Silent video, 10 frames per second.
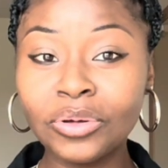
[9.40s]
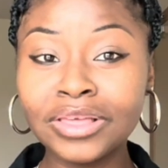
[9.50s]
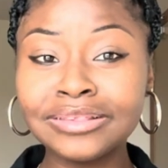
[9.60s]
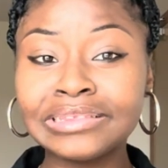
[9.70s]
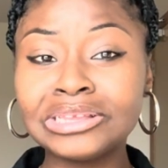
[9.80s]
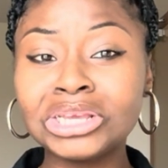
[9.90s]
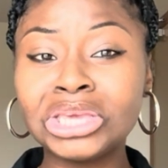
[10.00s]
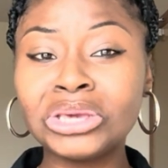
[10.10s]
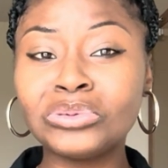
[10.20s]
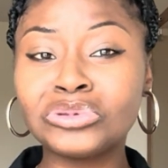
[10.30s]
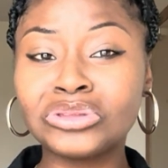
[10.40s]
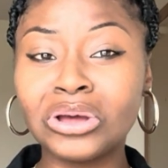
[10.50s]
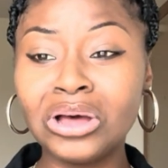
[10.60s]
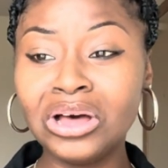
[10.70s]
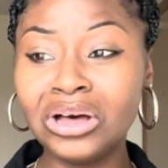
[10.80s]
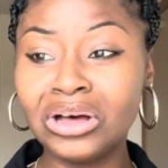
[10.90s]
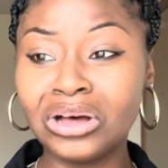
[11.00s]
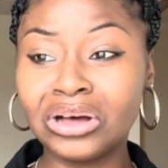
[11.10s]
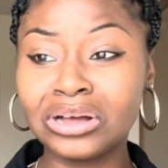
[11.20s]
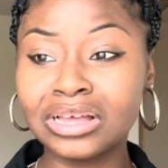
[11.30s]
that's such a cute
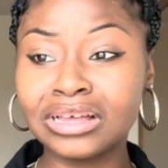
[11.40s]
dog.